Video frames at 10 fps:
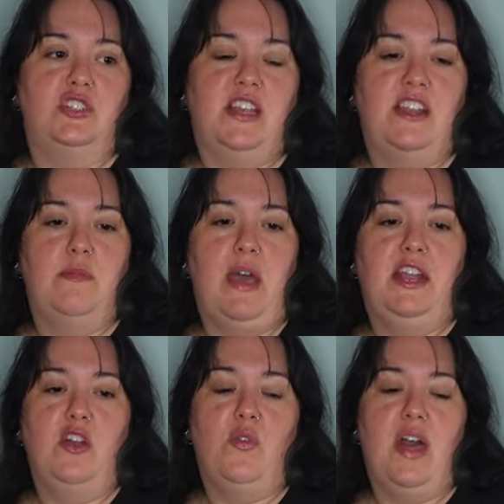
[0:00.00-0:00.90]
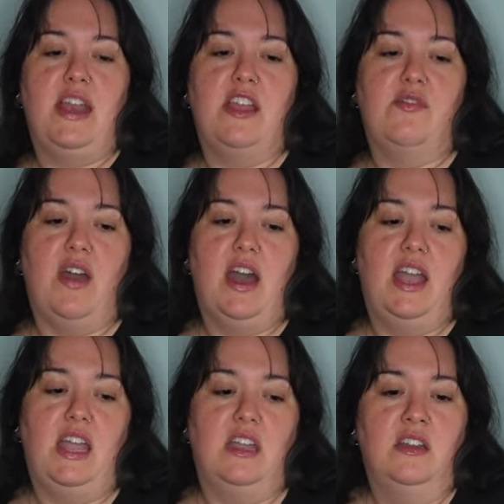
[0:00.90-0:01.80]
denim, I know that if
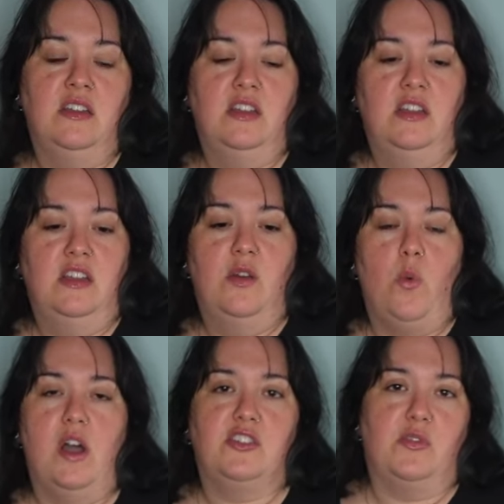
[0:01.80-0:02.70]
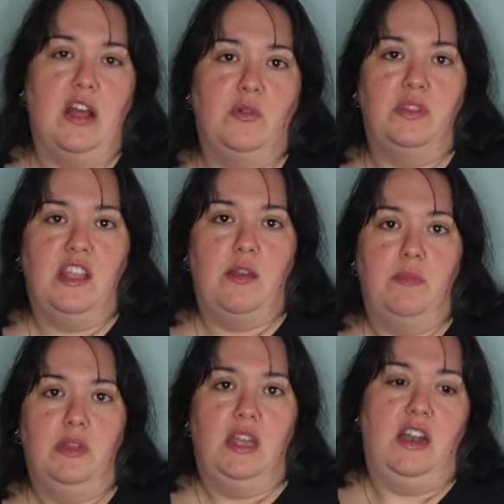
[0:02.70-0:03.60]
I walked around with
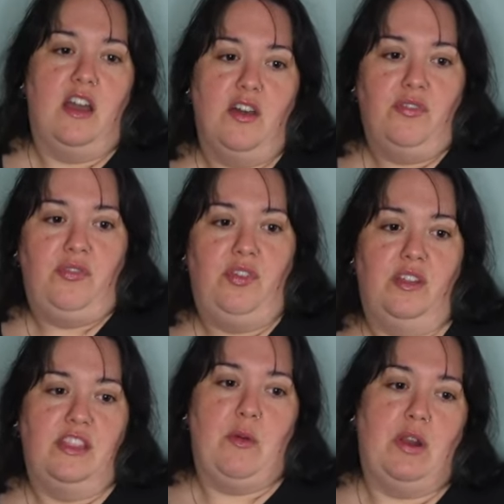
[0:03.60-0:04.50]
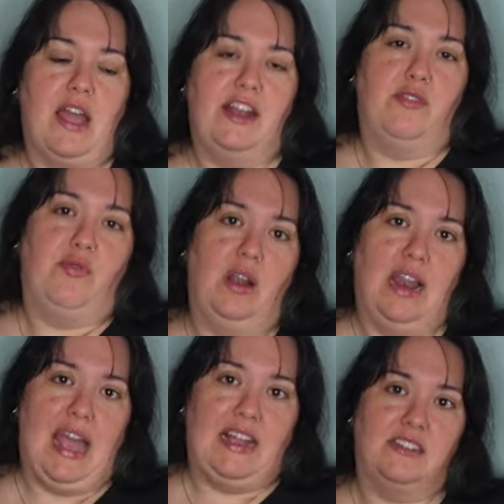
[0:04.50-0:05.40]
them enough, they would kind of
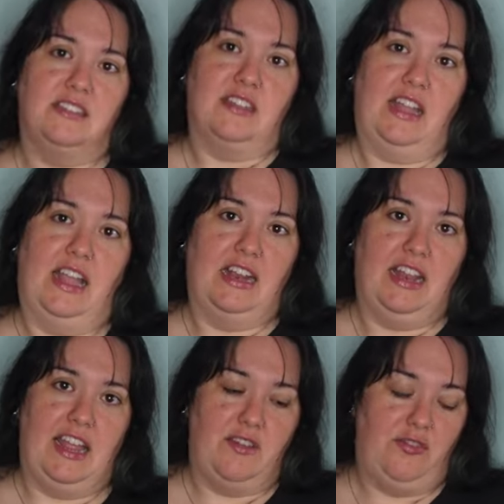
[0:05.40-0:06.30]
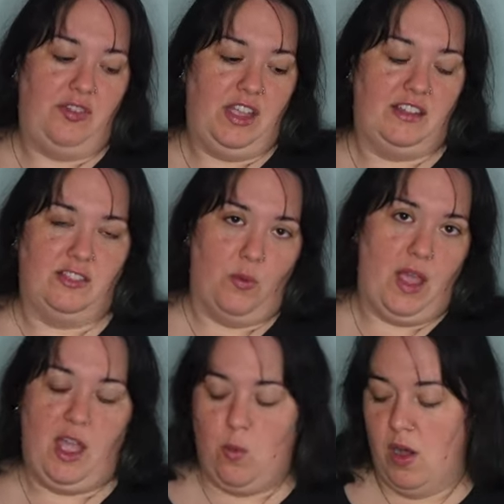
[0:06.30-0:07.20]
relax and like fit the way
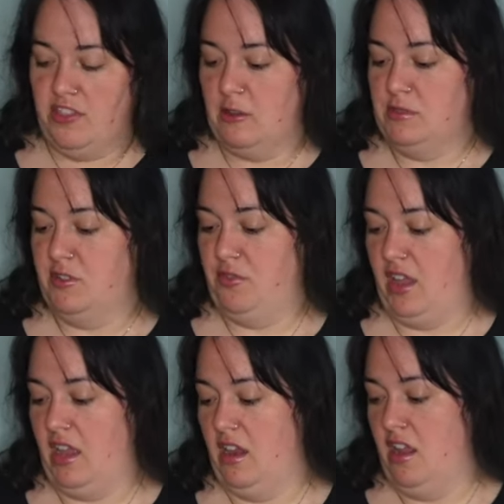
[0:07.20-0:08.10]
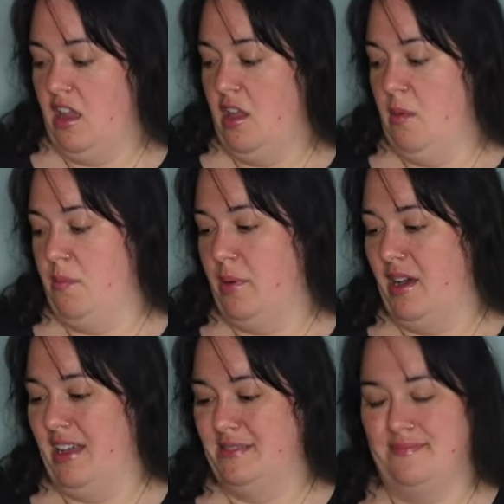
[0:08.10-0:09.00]
I want them to fit,
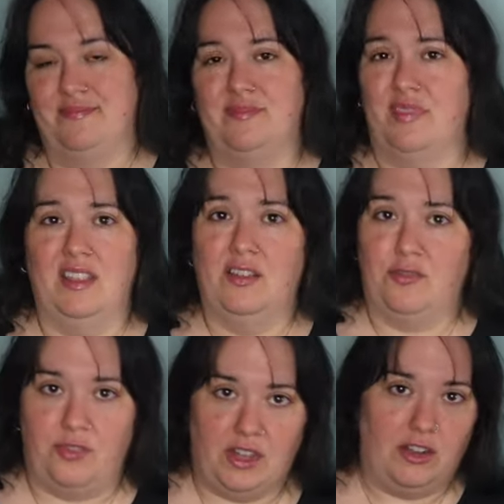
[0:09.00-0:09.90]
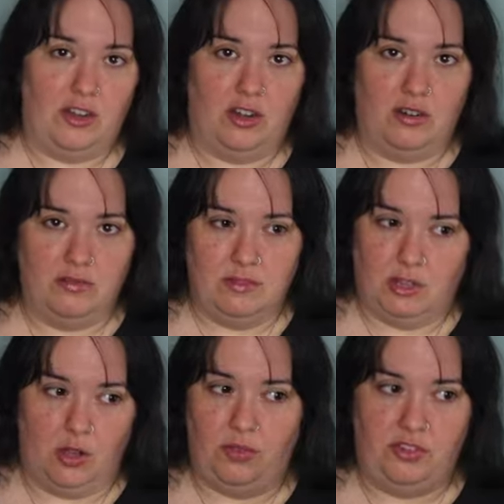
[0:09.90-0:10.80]
but fit your
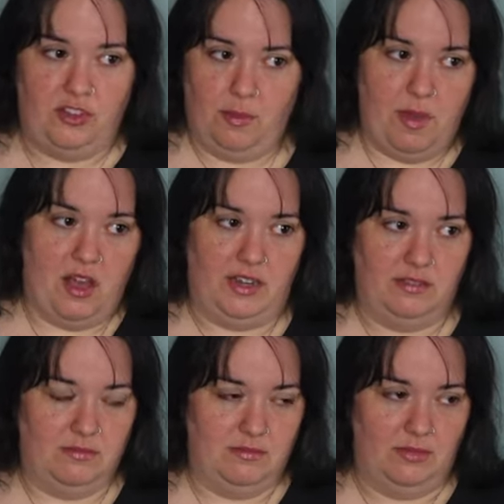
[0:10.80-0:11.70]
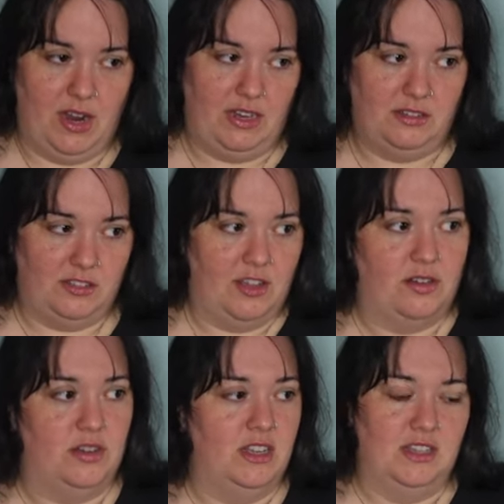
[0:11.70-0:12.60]
clothes to the body, right?
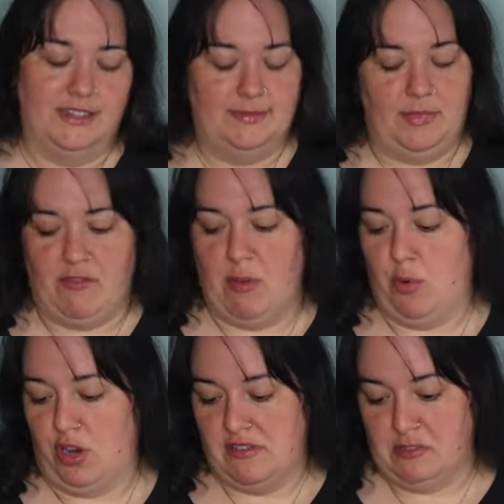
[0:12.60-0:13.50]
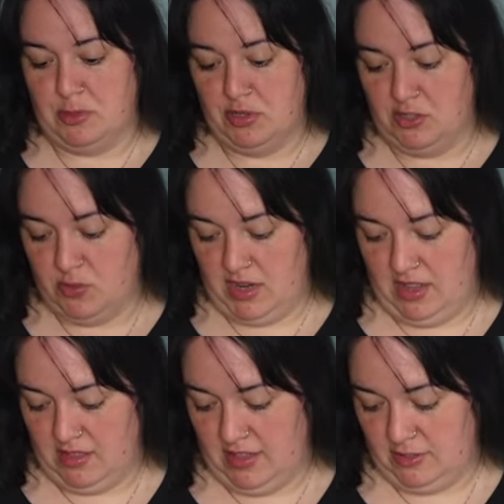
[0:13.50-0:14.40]
So if I'm more comfortable in a 20,
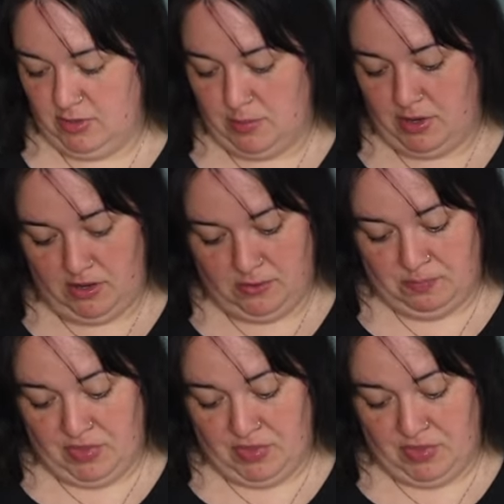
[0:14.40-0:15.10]
then that's what I'm gonna do.